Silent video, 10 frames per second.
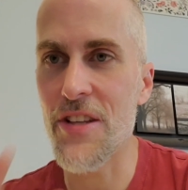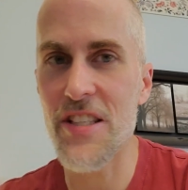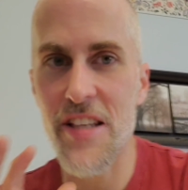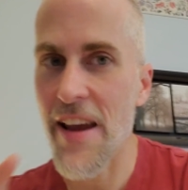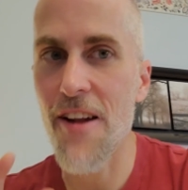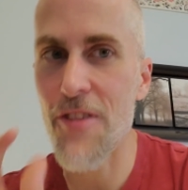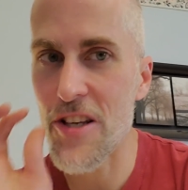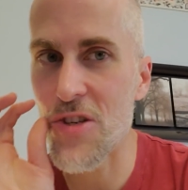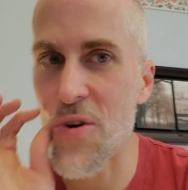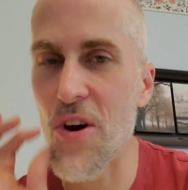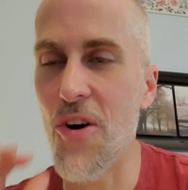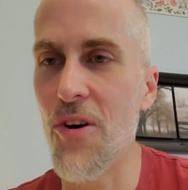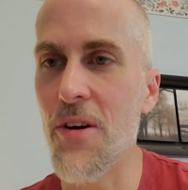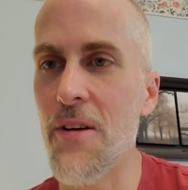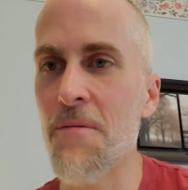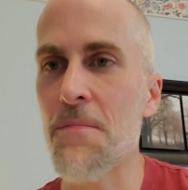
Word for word: the state of Israel.